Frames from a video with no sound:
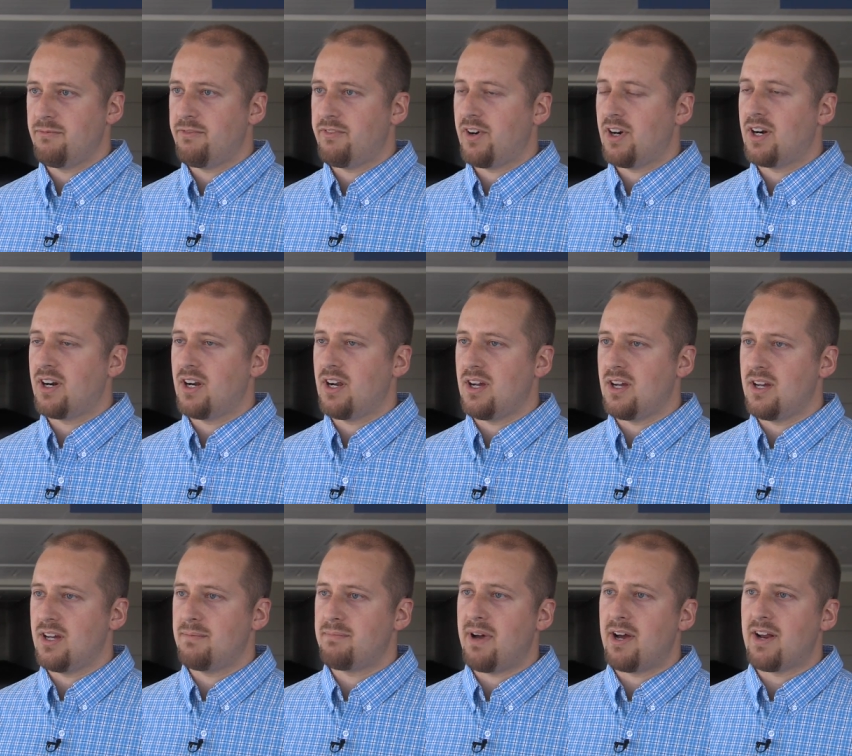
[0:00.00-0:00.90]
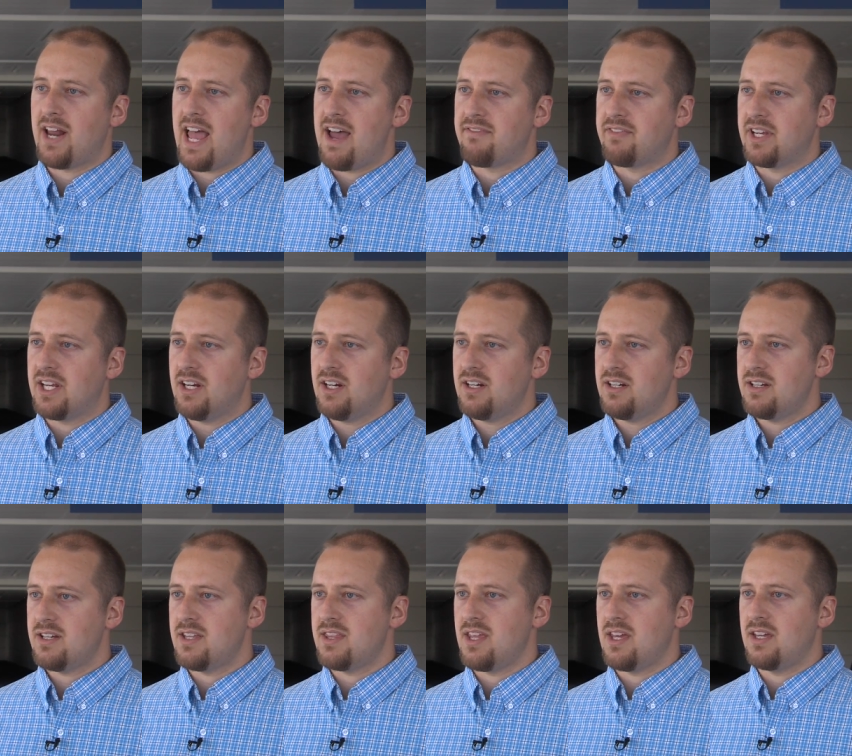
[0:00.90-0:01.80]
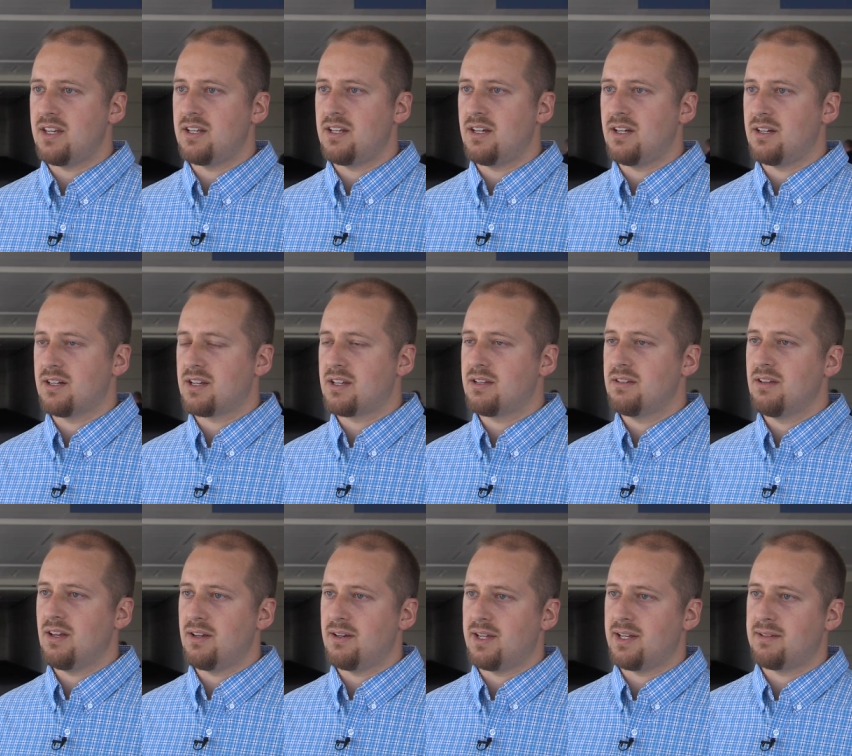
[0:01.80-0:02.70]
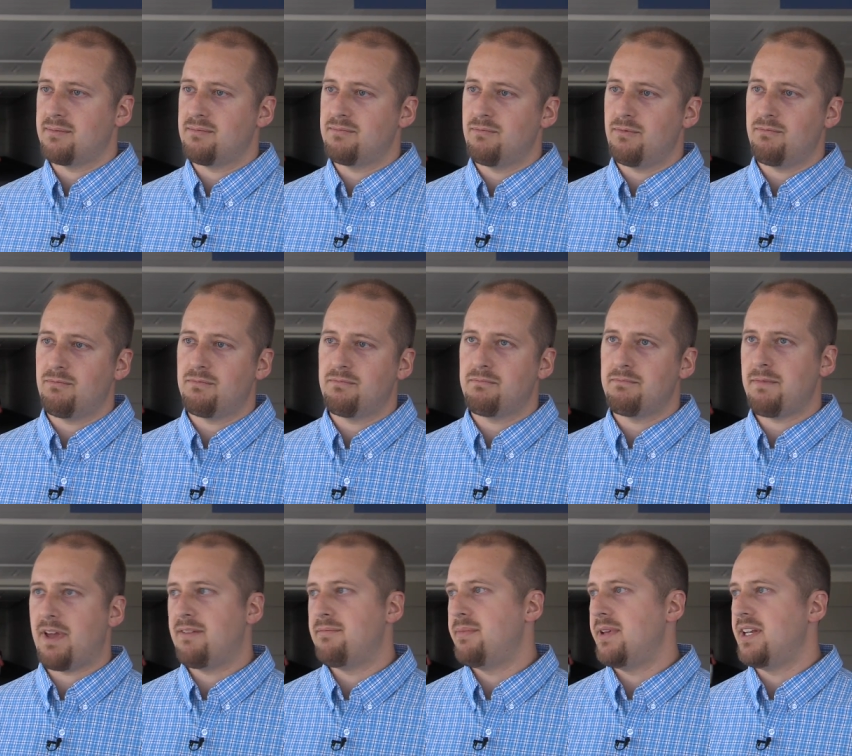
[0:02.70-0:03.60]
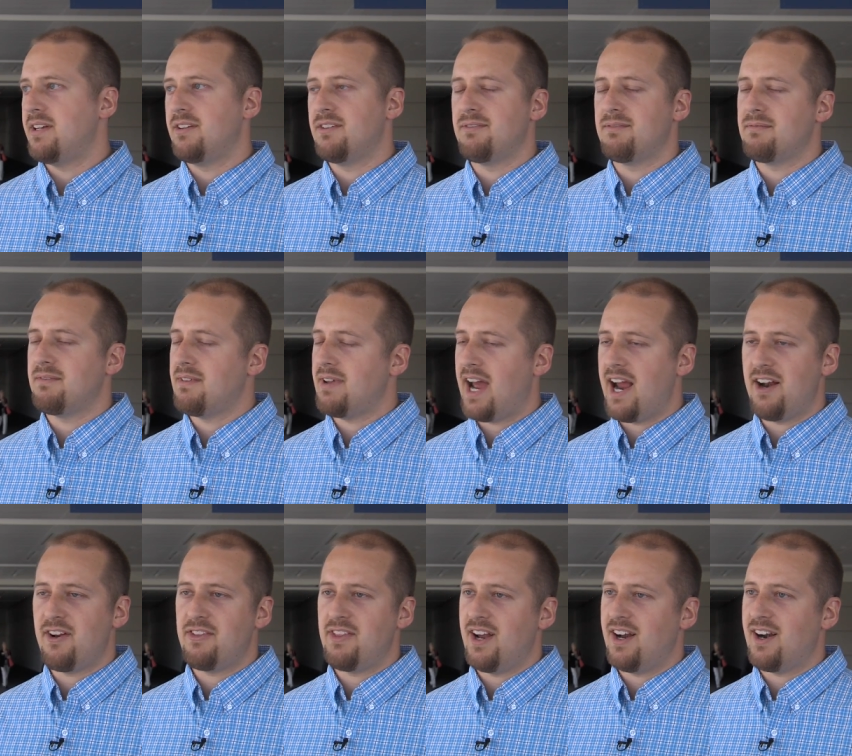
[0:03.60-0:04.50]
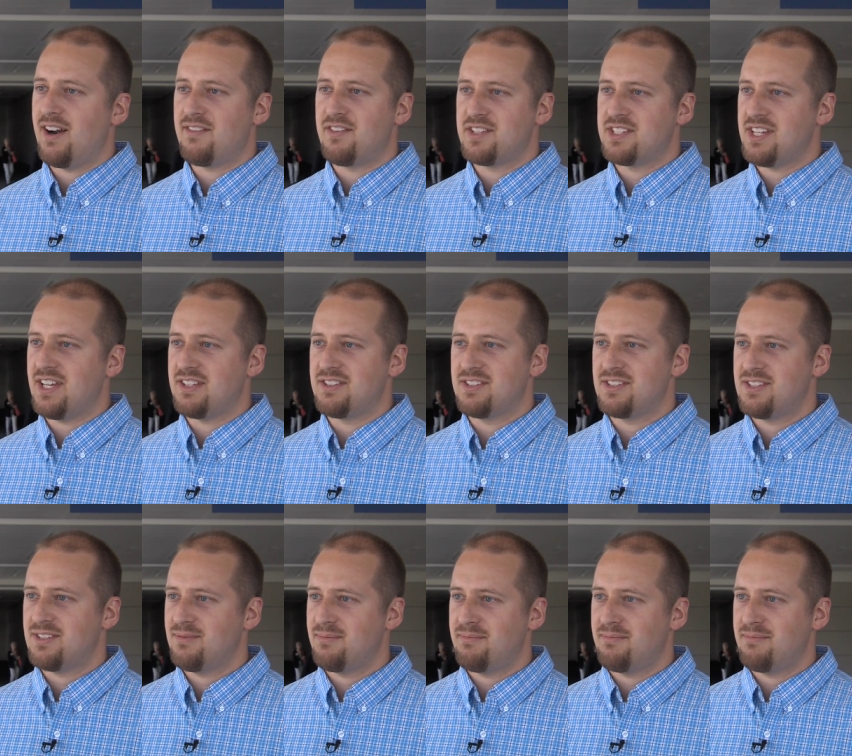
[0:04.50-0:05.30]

for about half a year, and then I have been hired there ever since.